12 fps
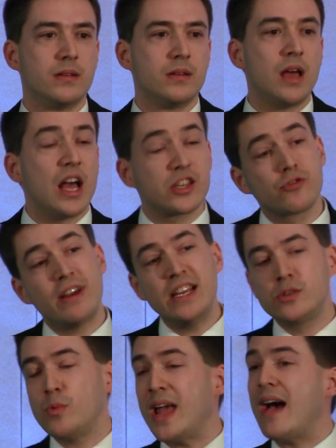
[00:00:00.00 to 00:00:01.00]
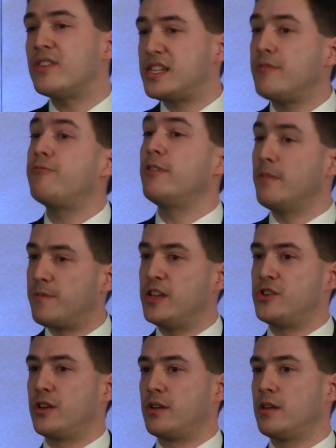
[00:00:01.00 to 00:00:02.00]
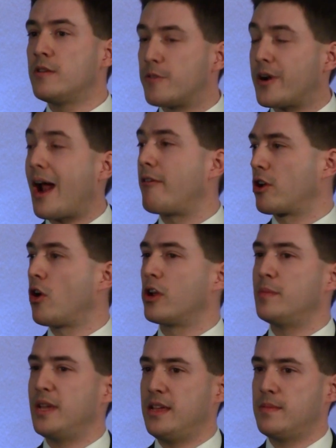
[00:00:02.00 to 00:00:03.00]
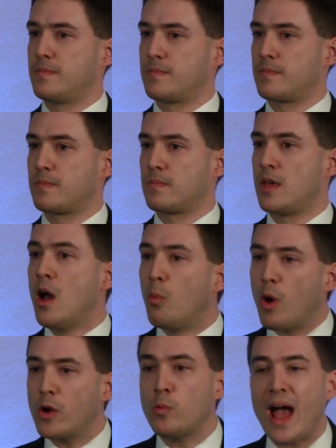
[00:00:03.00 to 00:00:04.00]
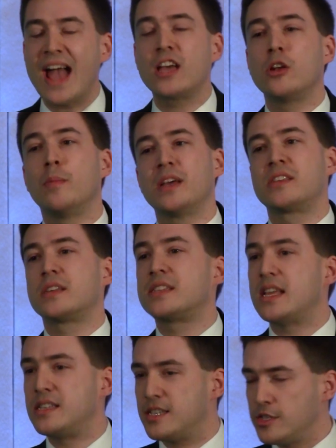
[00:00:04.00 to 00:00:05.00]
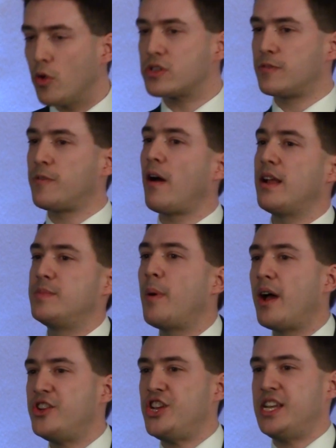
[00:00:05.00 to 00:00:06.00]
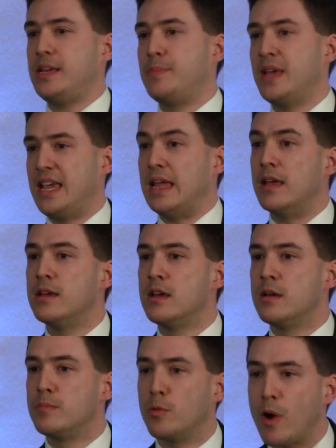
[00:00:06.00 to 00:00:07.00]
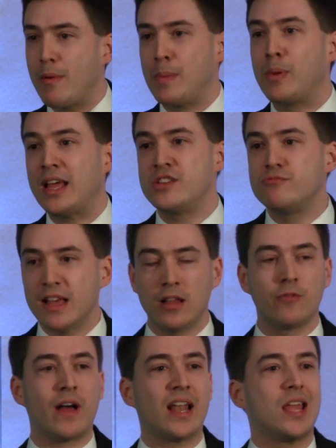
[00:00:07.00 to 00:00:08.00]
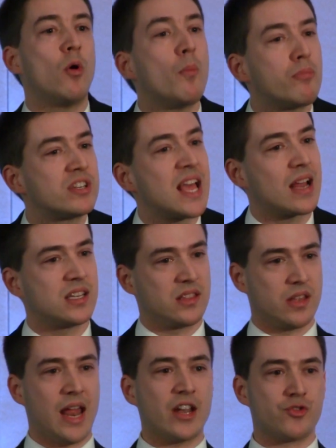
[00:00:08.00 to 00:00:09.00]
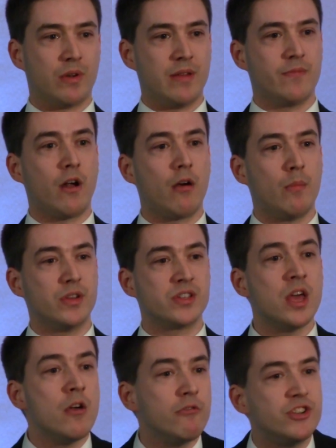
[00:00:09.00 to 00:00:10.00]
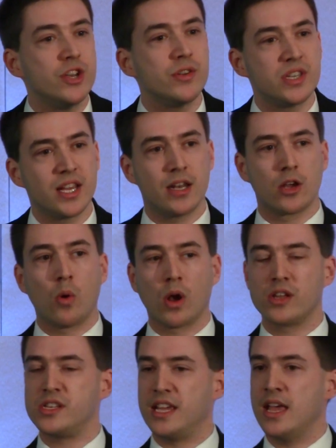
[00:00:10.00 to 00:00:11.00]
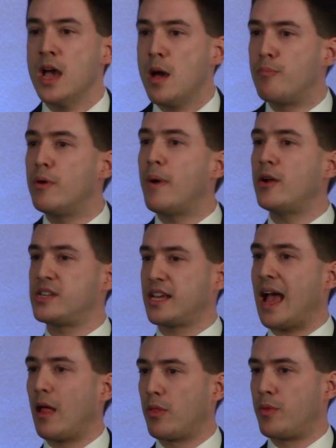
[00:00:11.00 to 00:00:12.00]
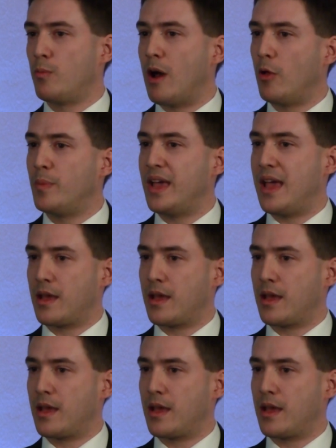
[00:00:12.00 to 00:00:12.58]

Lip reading: As Greens, we have a different vision for our economy, one where economic success is not defined by GDP, but where we place real value on protecting the natural environment, reducing inequality, and promoting health and well-being.